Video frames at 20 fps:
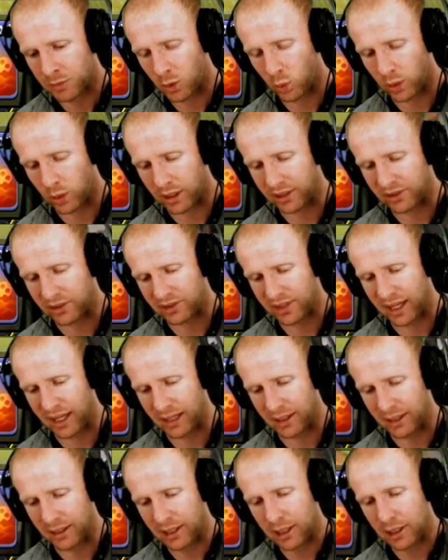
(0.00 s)
We're gonna
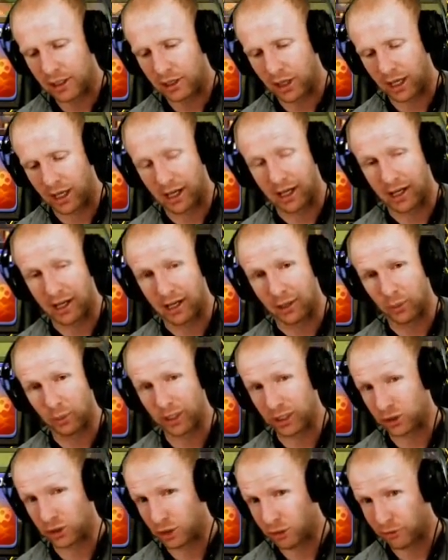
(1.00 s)
send we
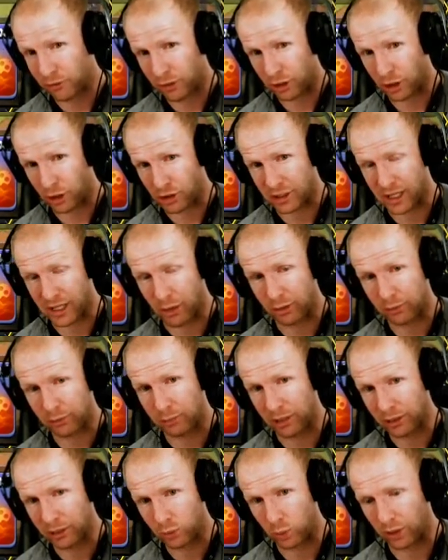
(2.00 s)
need 2 for an archer tower
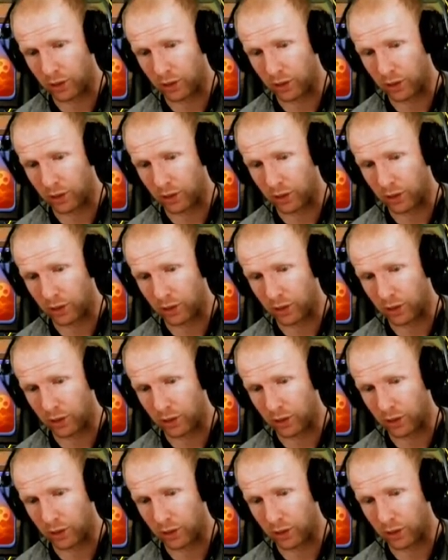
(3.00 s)
+1,